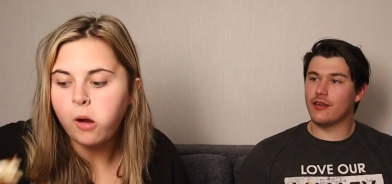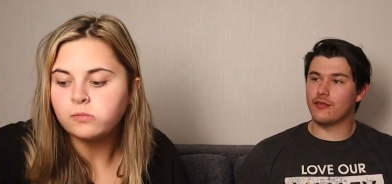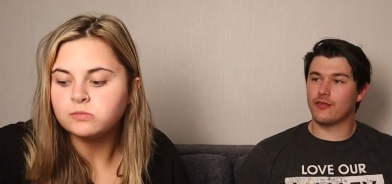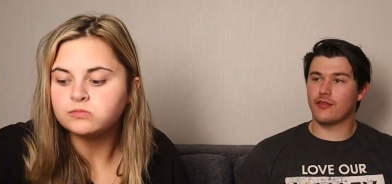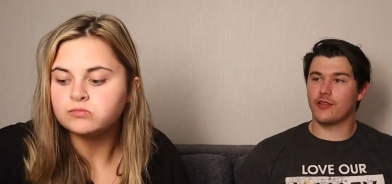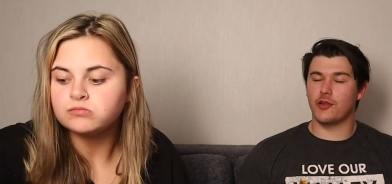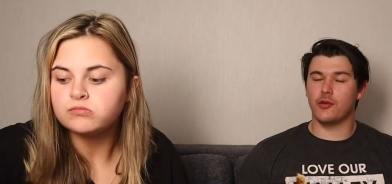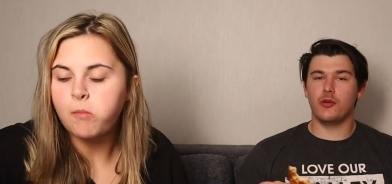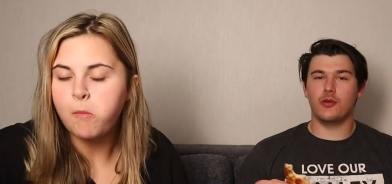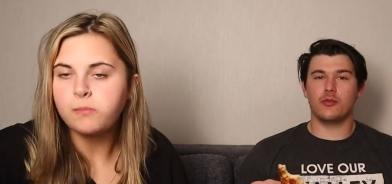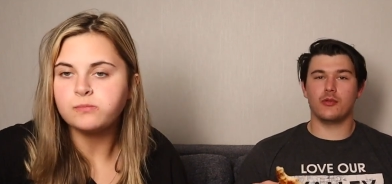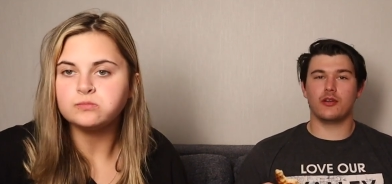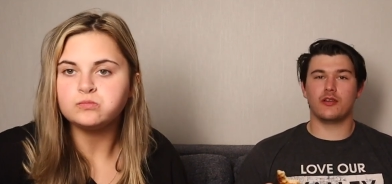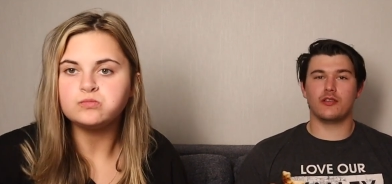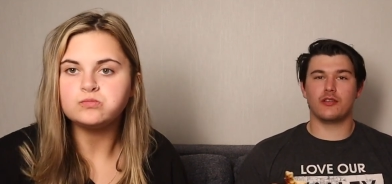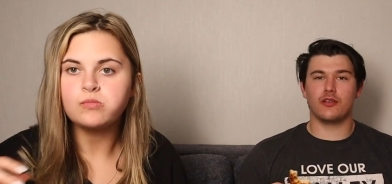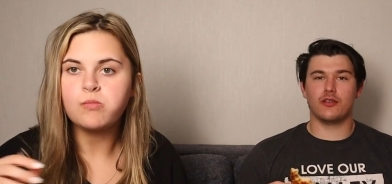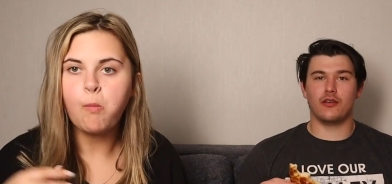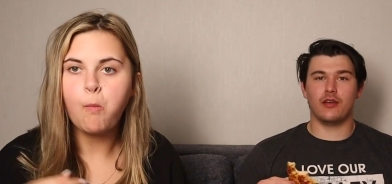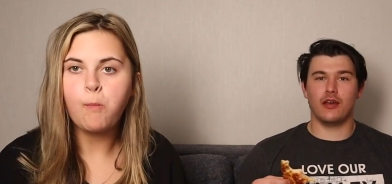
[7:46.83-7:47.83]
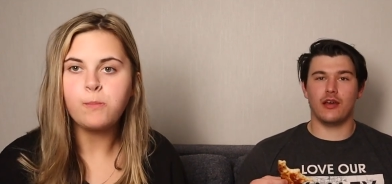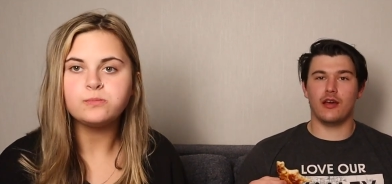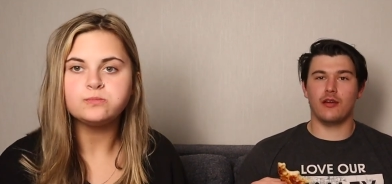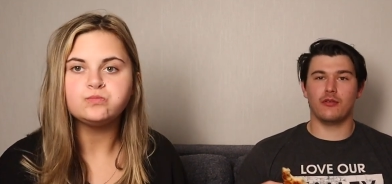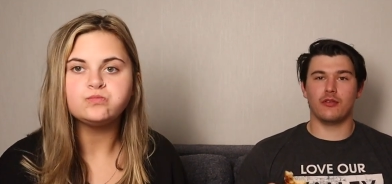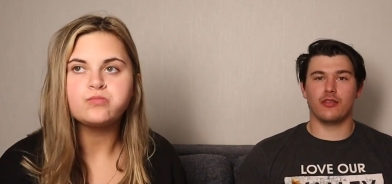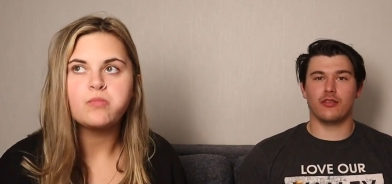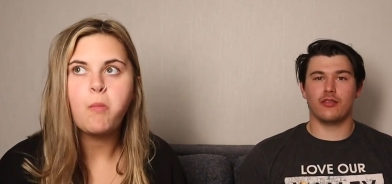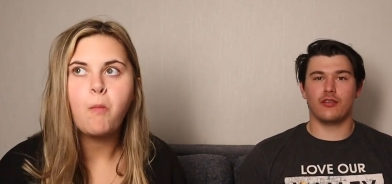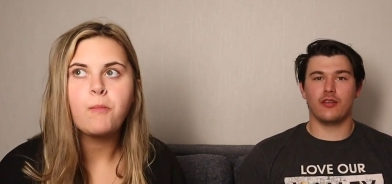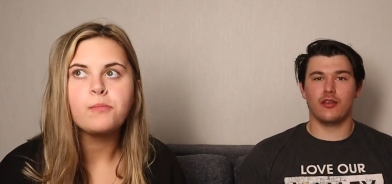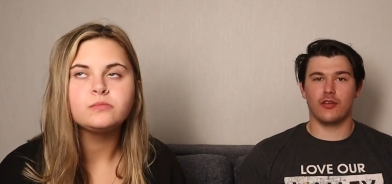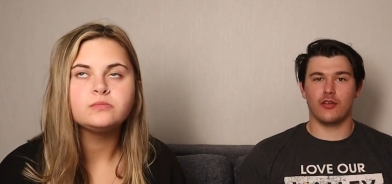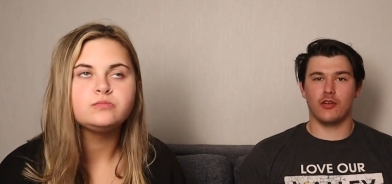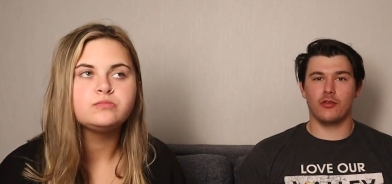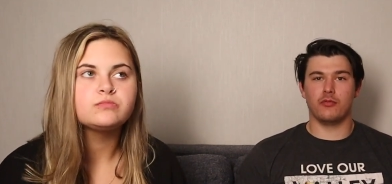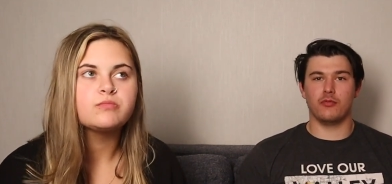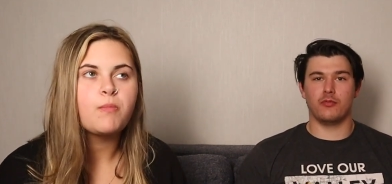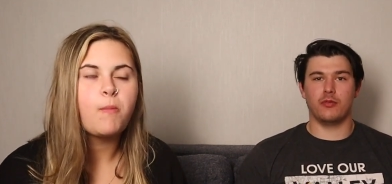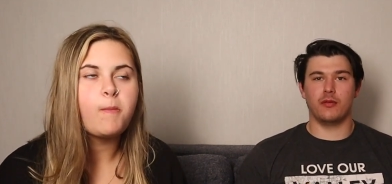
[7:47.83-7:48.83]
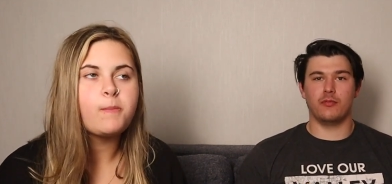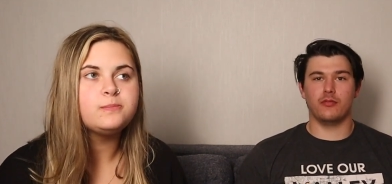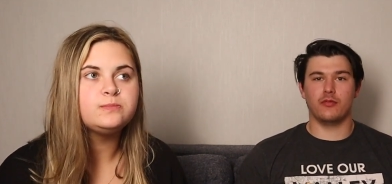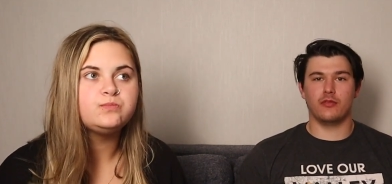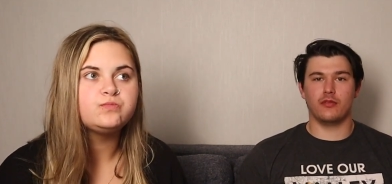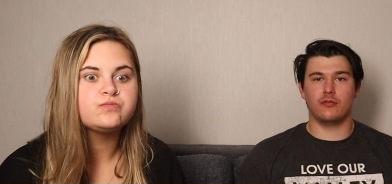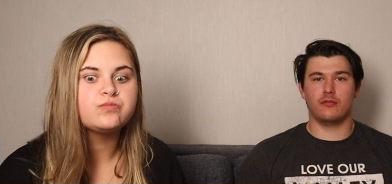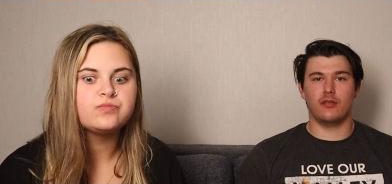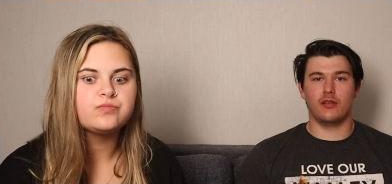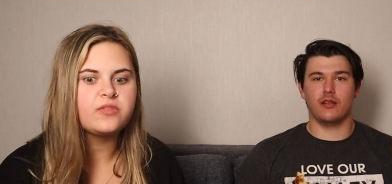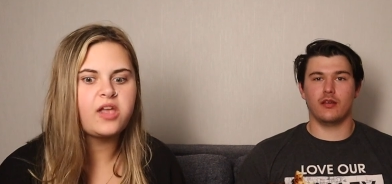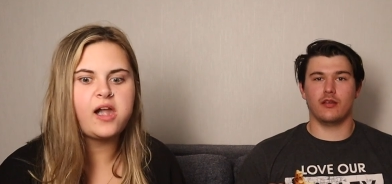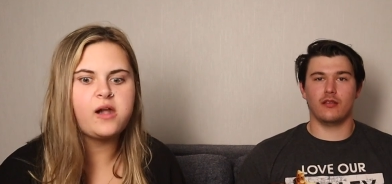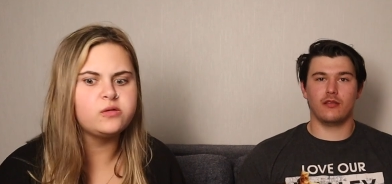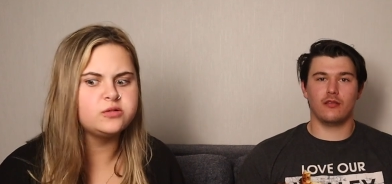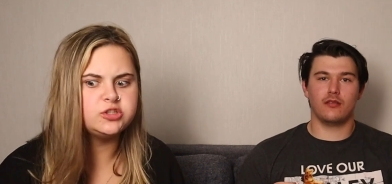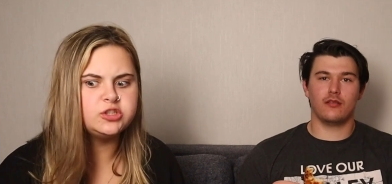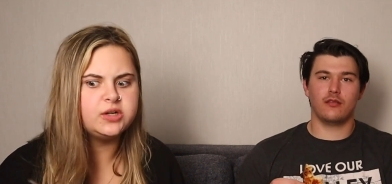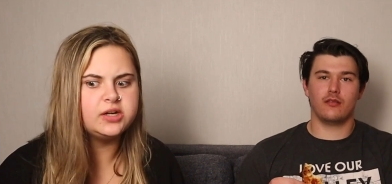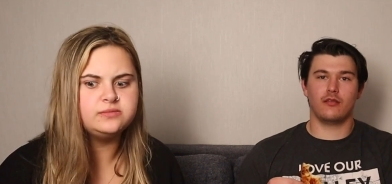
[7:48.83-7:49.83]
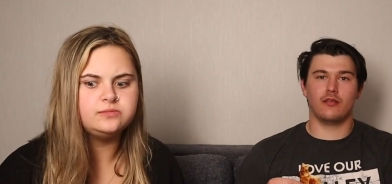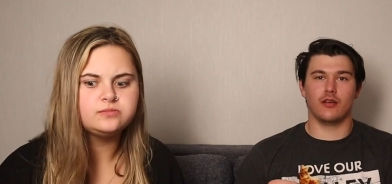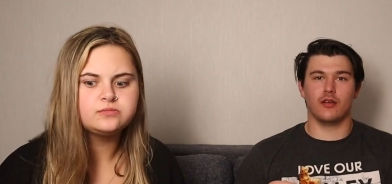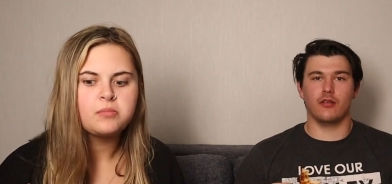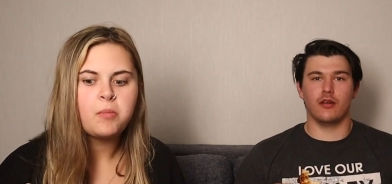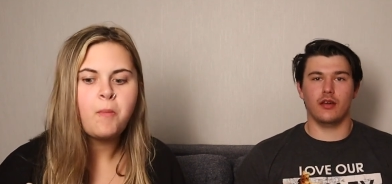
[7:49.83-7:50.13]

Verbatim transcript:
Speaker 1: if Chloe wanted to go hang out with a group of people, it'd be like I would do it. Go